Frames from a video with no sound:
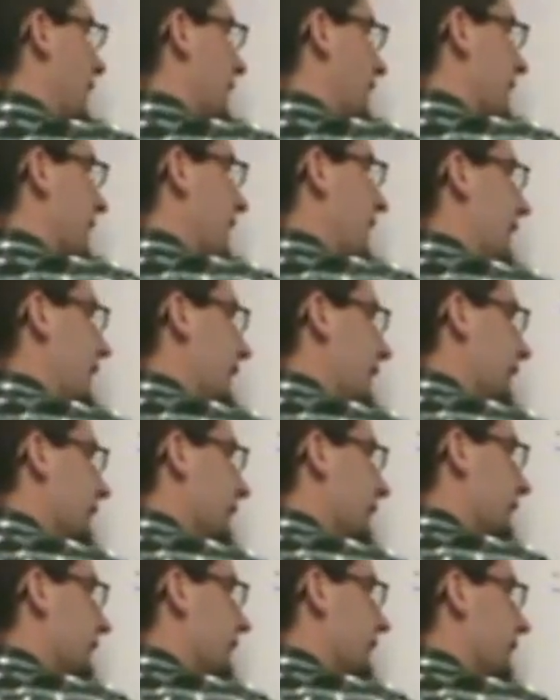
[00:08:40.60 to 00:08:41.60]
again,
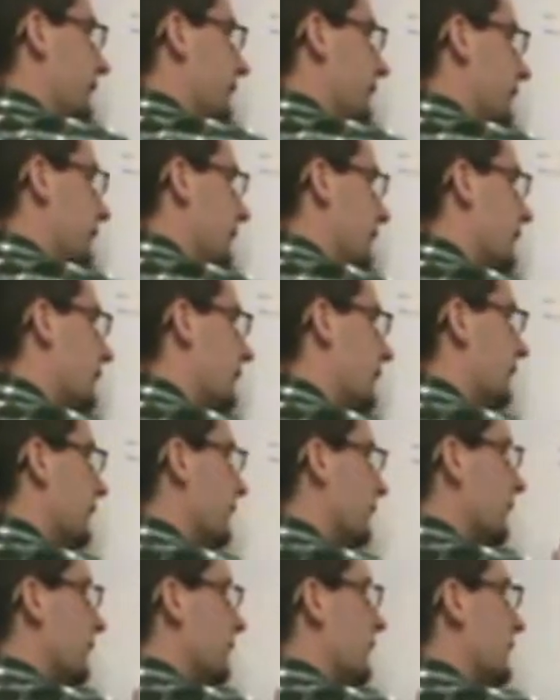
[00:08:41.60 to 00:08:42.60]

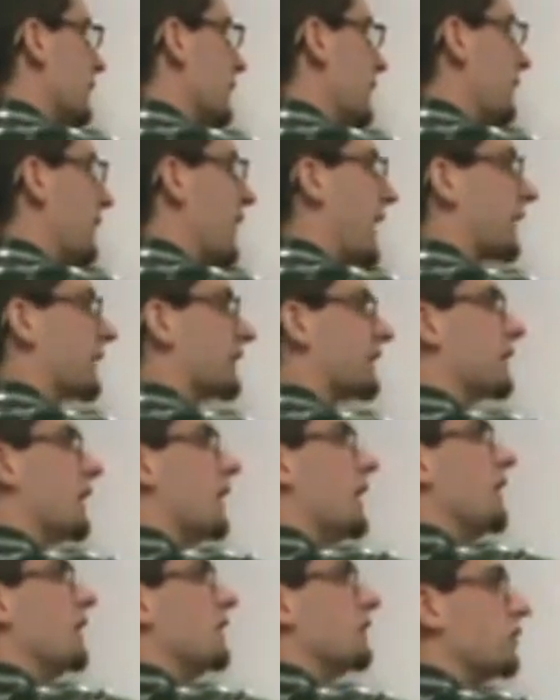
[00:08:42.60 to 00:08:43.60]
we have X,
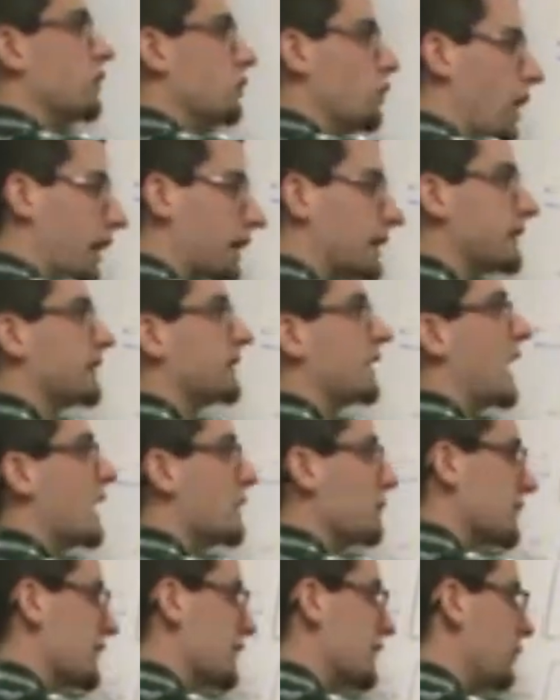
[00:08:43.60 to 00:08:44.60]
2X
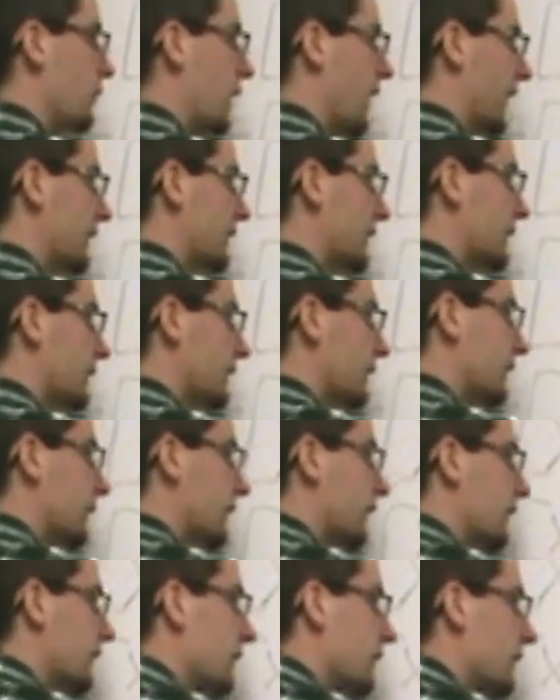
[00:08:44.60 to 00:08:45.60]
times 2X
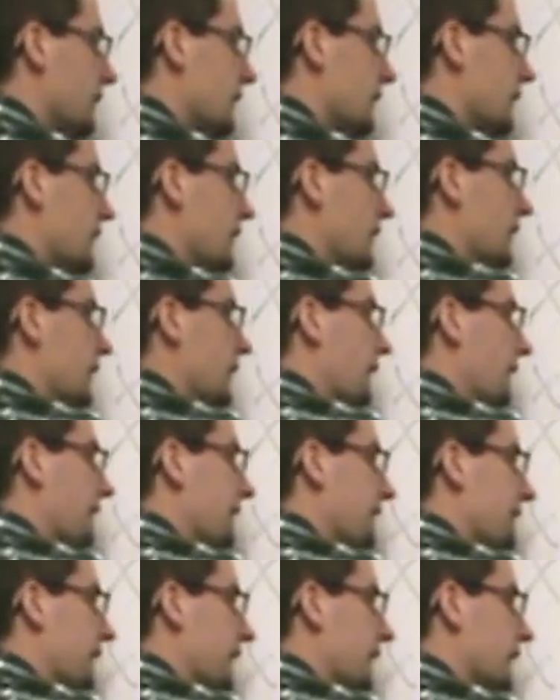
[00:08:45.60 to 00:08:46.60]

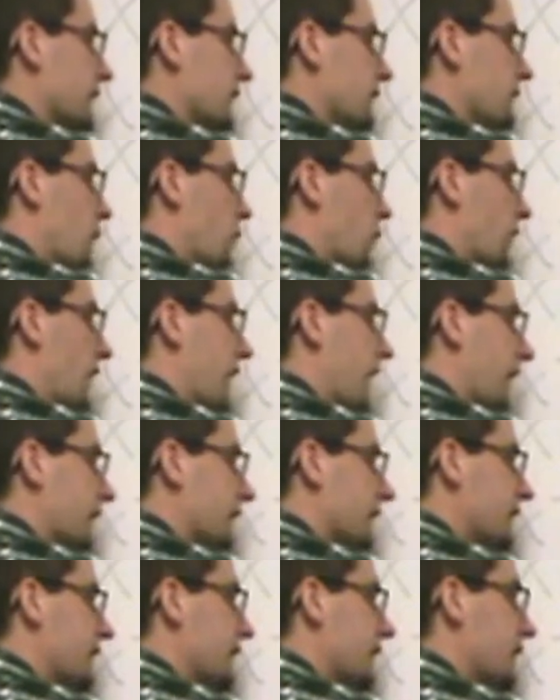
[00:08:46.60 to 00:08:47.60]
is
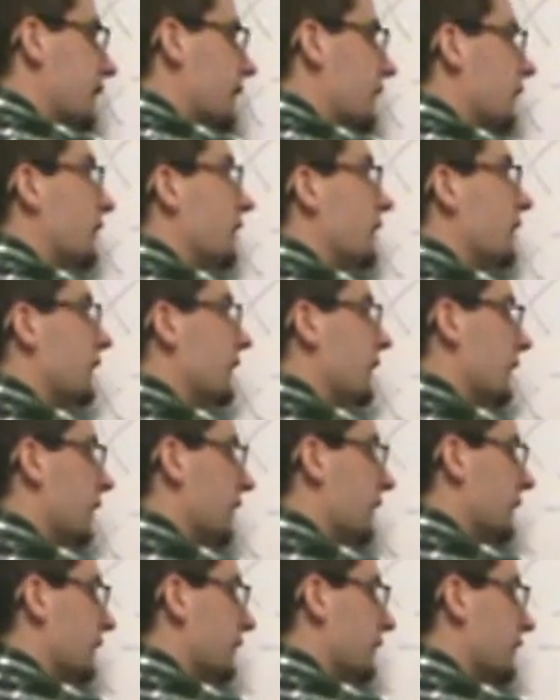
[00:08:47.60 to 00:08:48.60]
4X
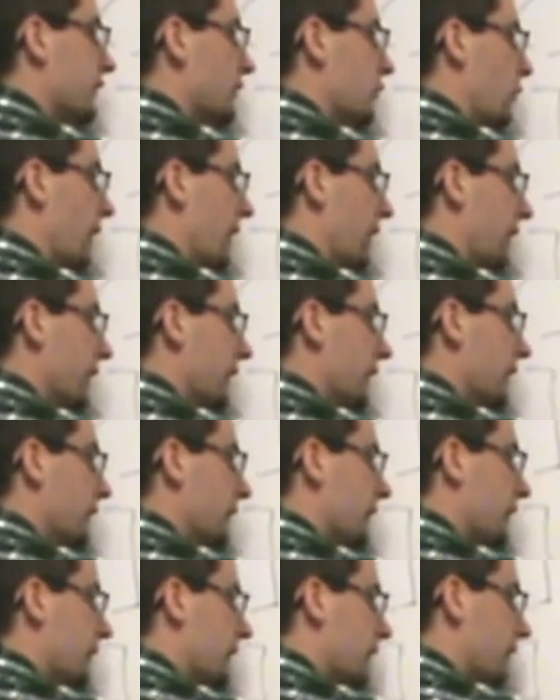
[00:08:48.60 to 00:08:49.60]
squared.
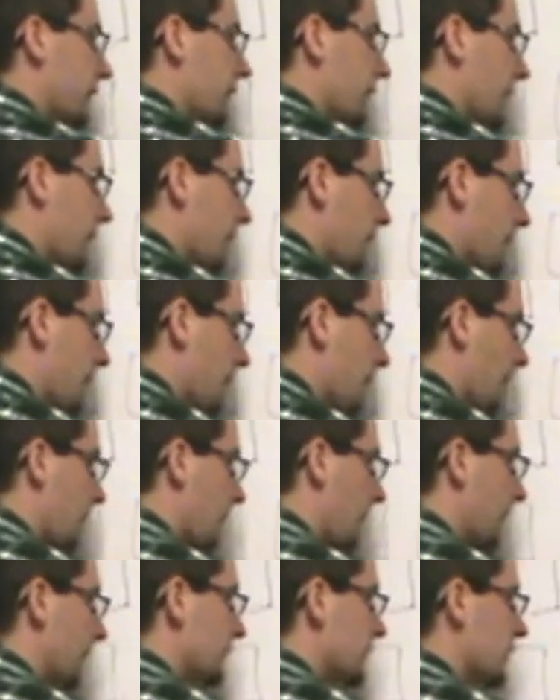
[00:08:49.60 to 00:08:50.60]

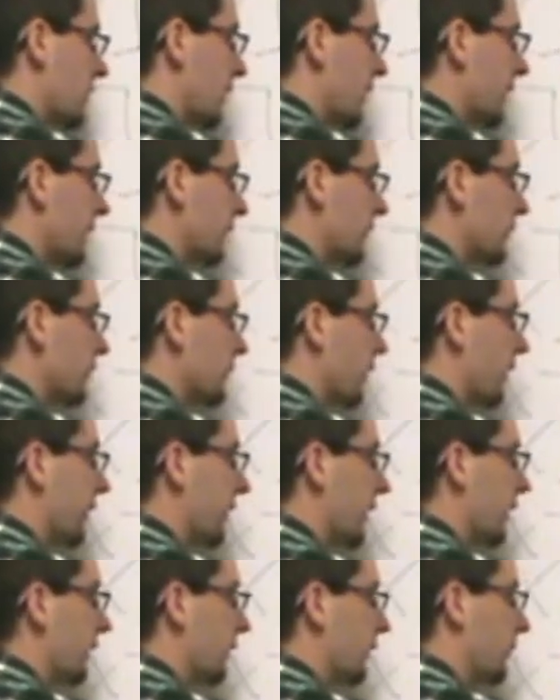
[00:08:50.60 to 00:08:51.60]
Sorry, I need to draw
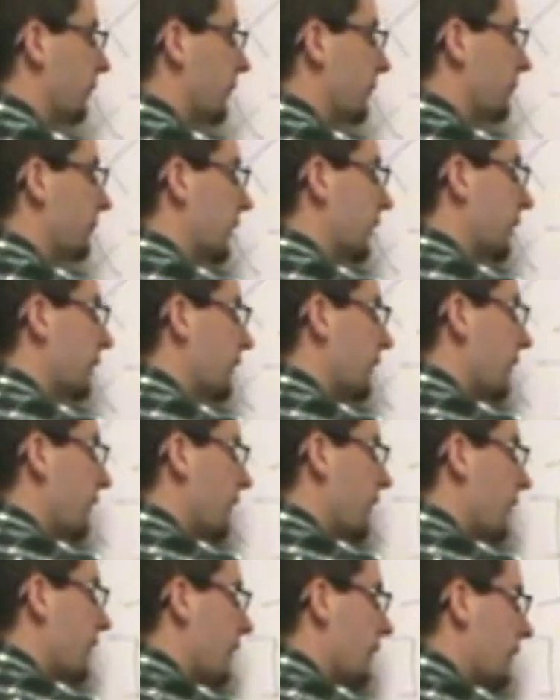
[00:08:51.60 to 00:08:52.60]
that a little bit bigger.
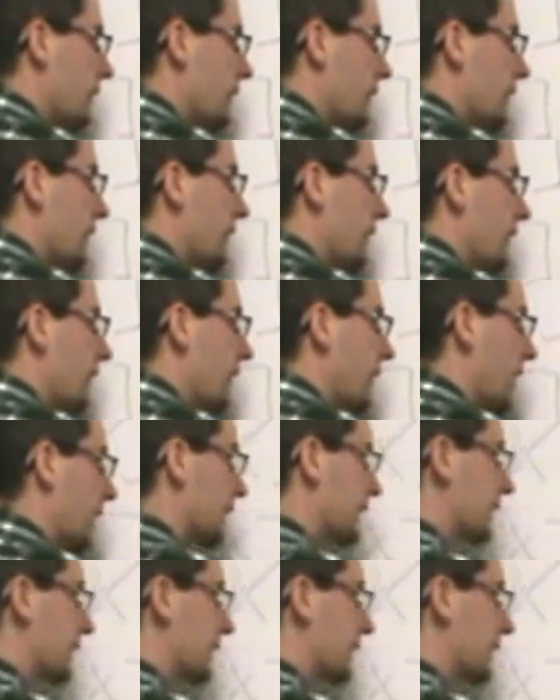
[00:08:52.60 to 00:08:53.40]
X